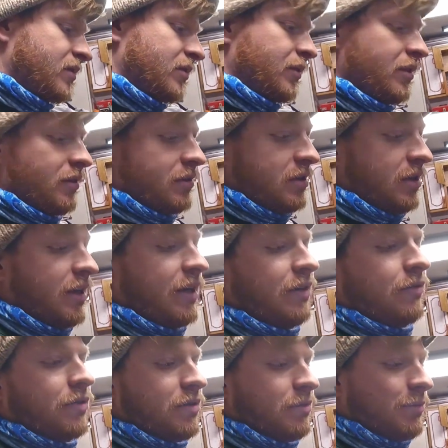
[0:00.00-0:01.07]
So either
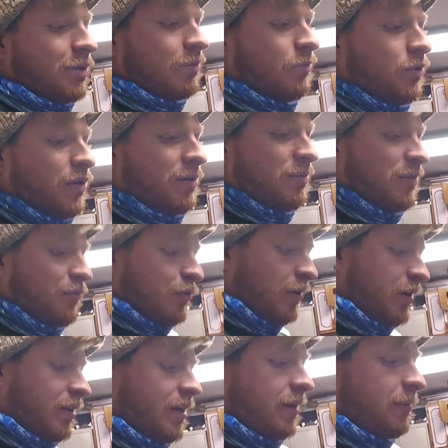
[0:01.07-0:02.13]
tonight or tomorrow morning before
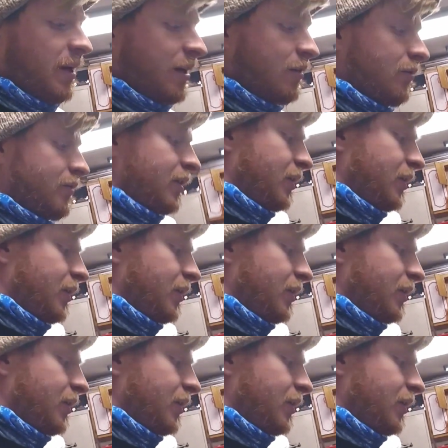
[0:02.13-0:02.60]
I head back over